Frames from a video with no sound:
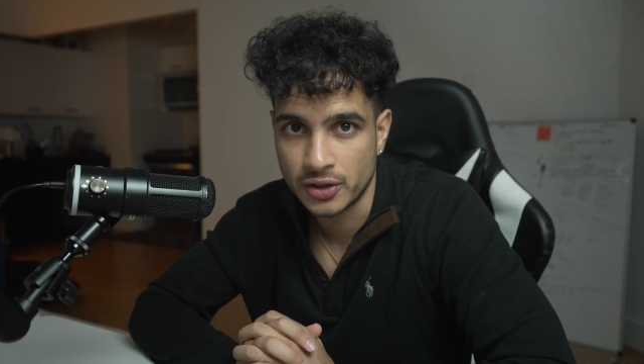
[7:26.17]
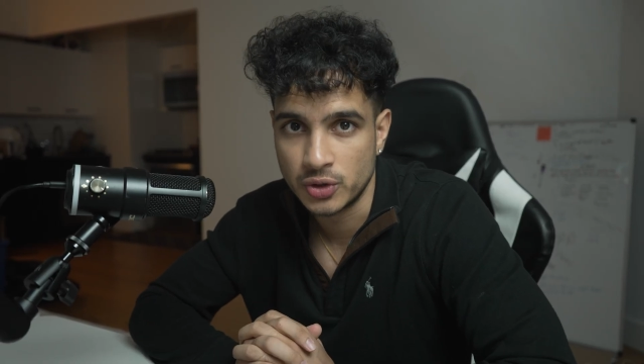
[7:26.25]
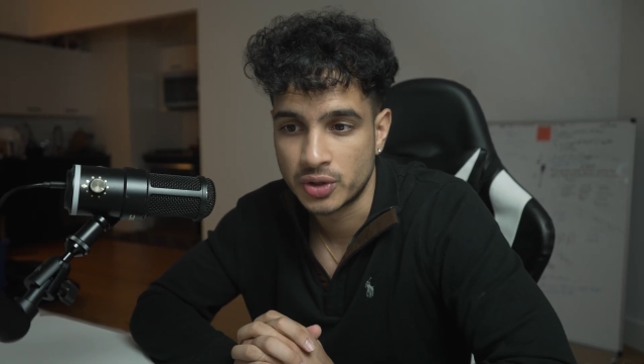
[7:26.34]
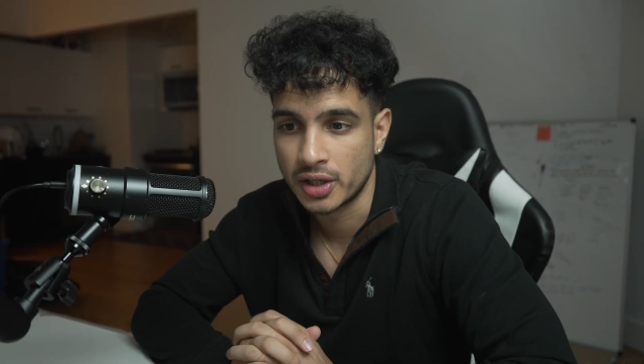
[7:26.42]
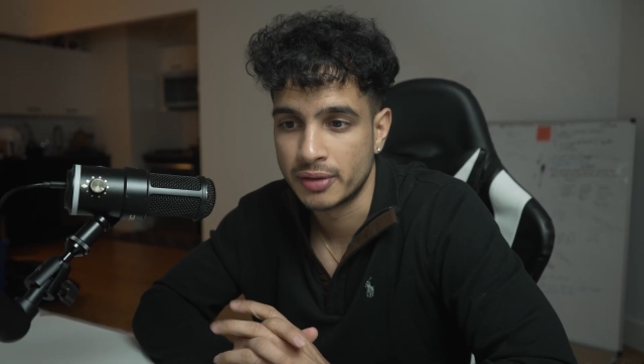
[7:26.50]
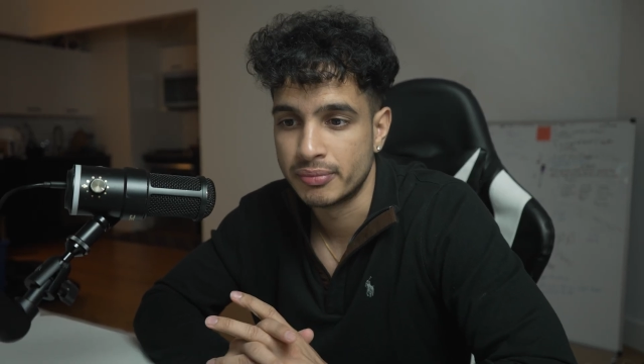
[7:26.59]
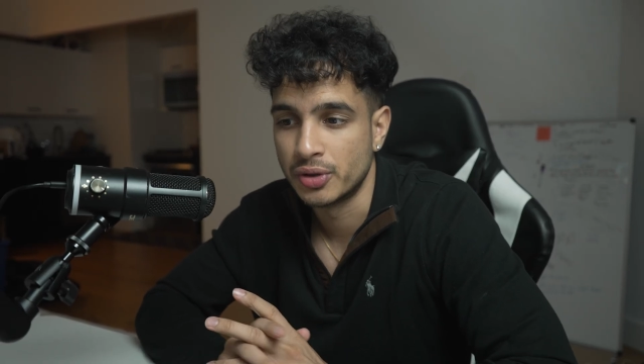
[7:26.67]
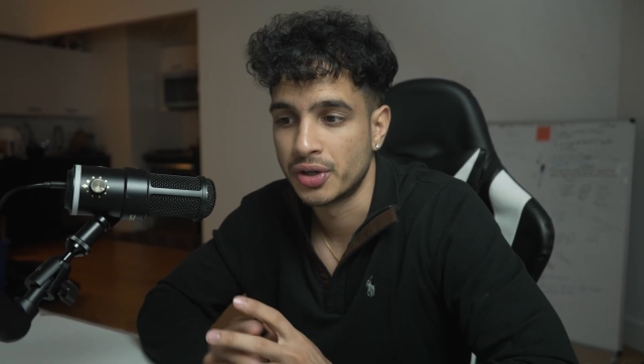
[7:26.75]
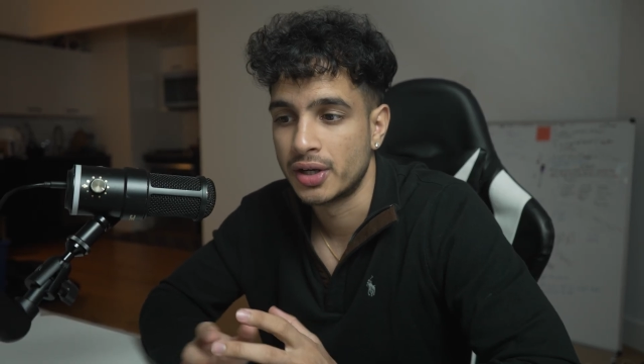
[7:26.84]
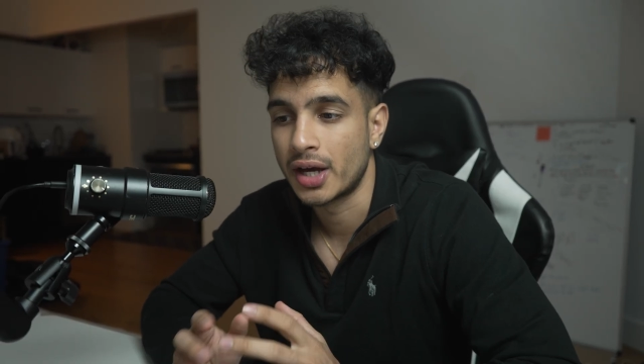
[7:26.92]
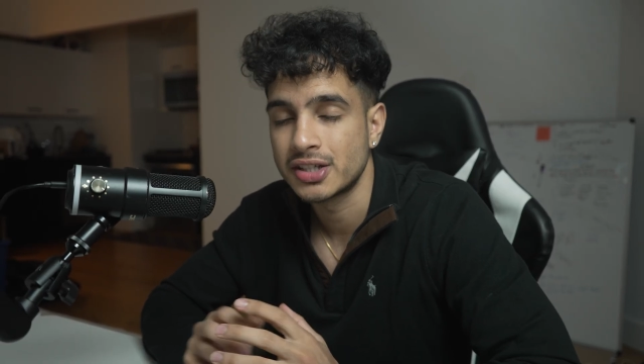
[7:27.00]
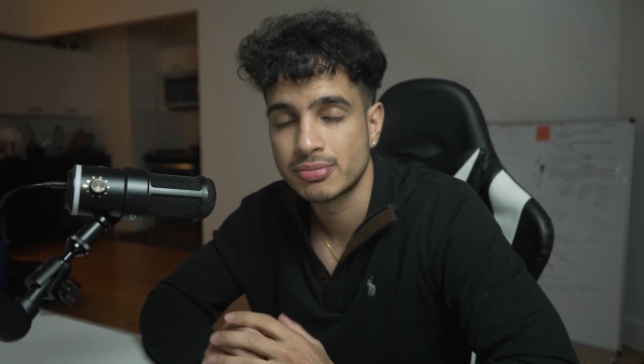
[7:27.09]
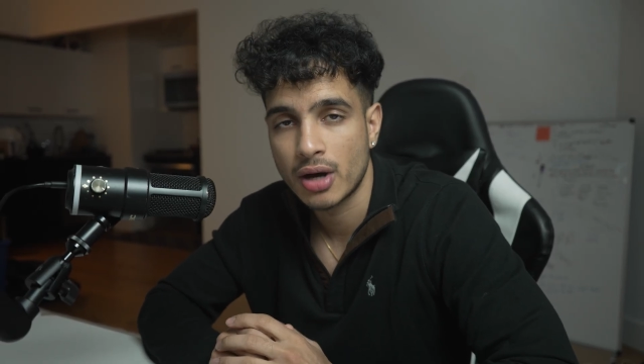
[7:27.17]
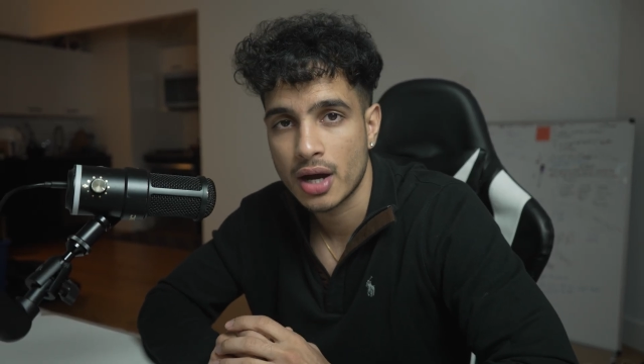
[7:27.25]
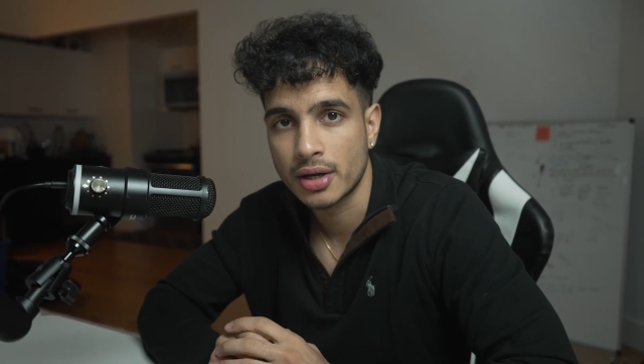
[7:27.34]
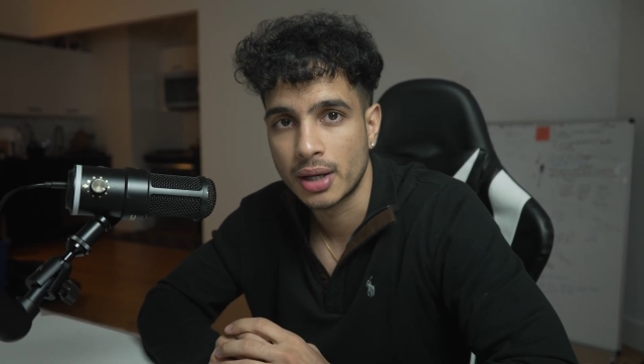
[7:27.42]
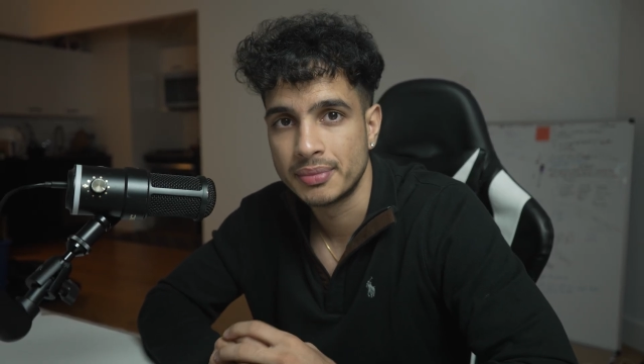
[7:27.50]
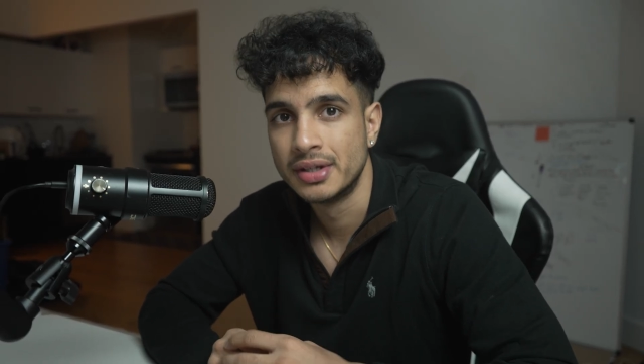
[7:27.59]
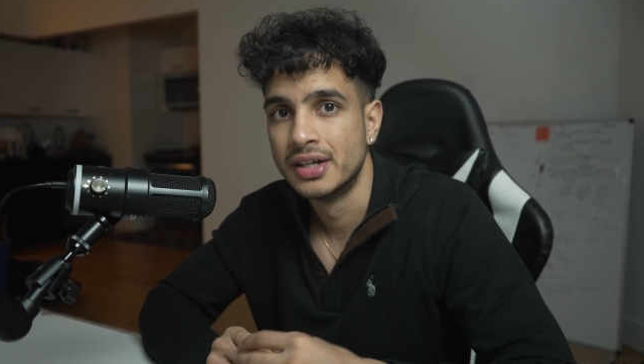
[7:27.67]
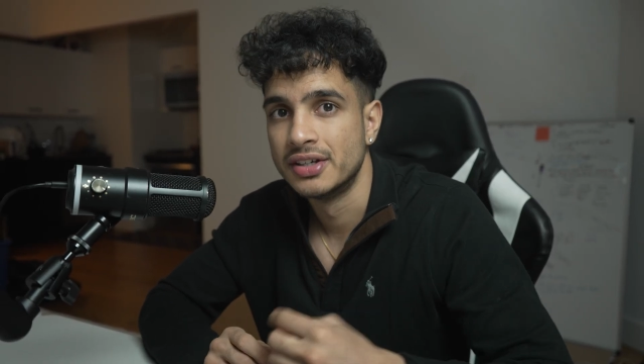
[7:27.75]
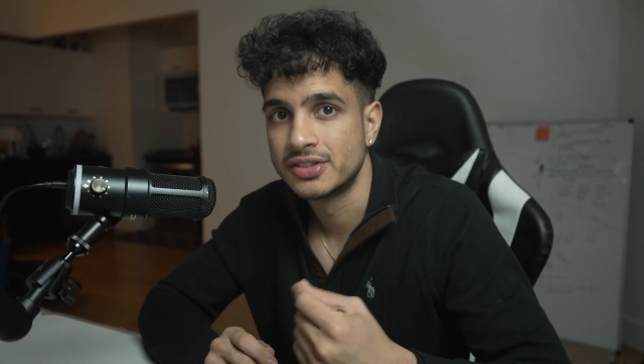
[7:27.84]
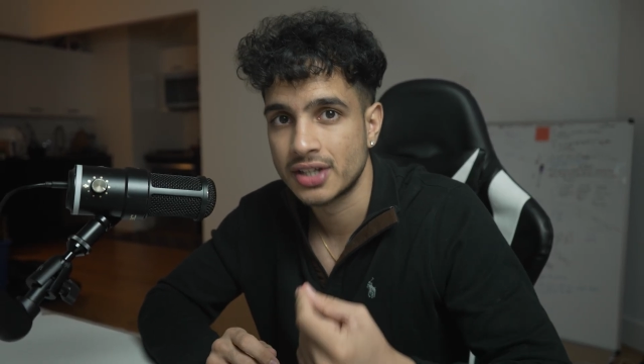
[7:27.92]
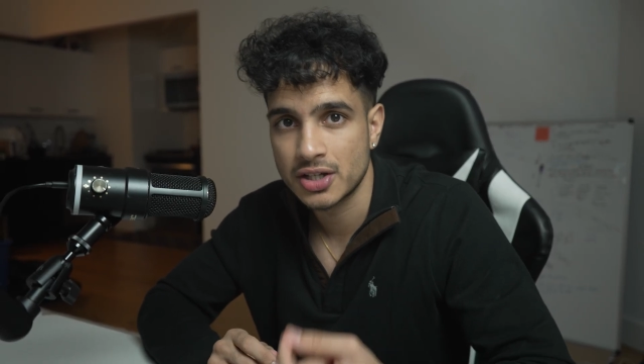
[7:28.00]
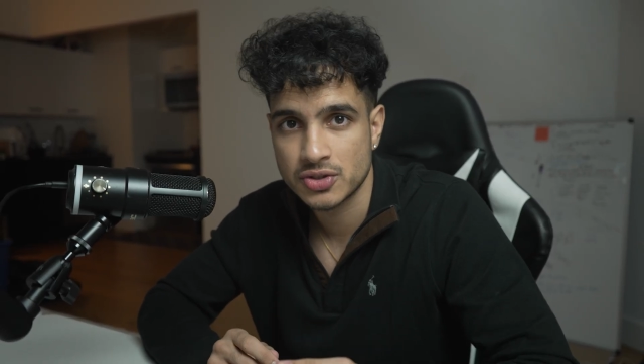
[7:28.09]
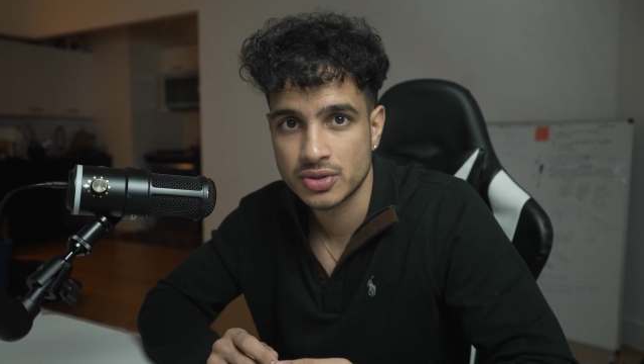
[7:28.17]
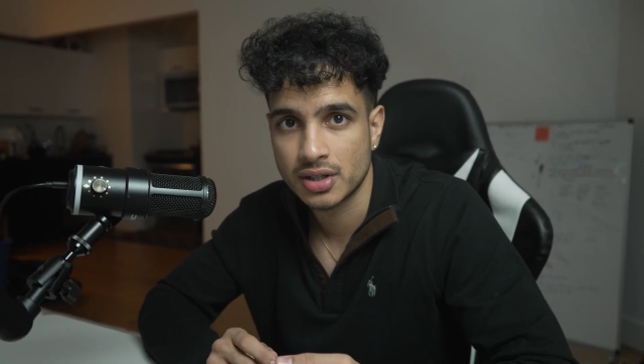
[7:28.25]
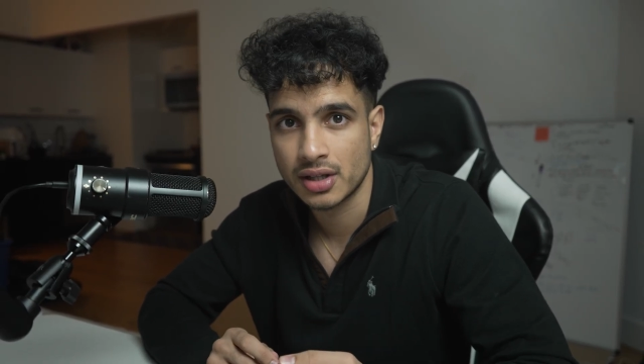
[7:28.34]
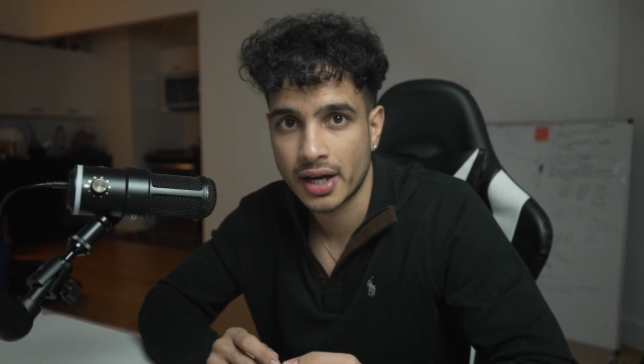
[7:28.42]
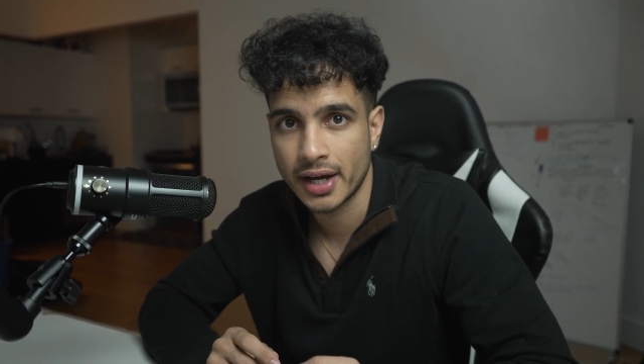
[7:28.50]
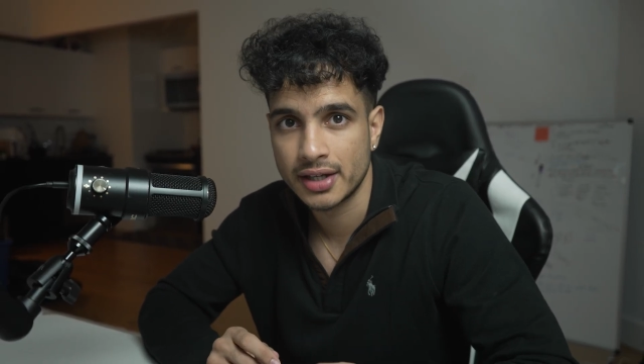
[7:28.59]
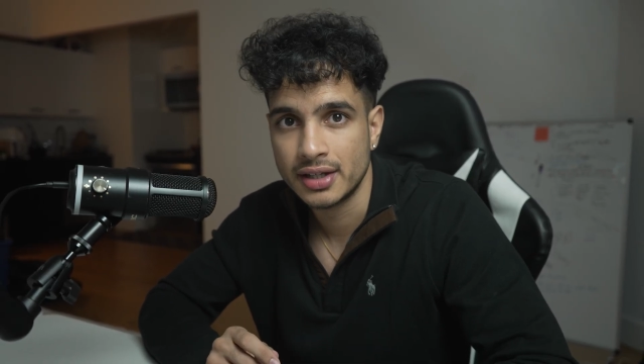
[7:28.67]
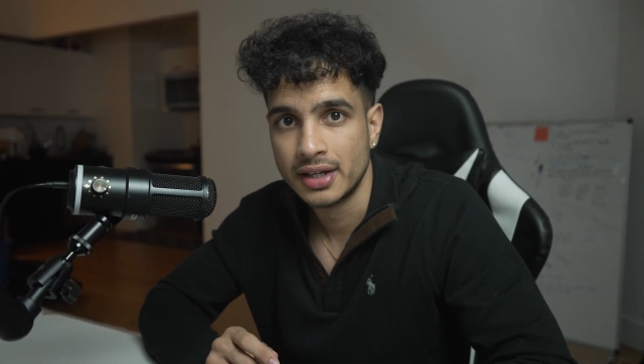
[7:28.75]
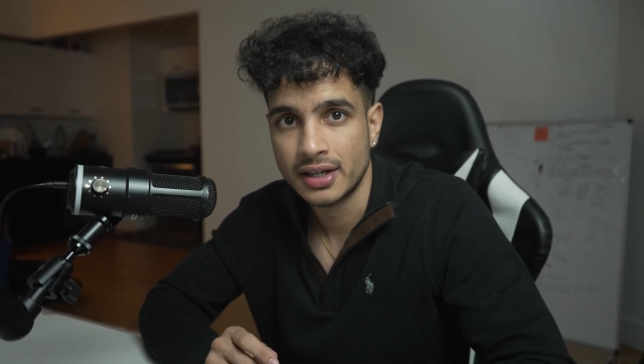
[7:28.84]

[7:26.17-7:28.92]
You can build a nice mockup, send to the client,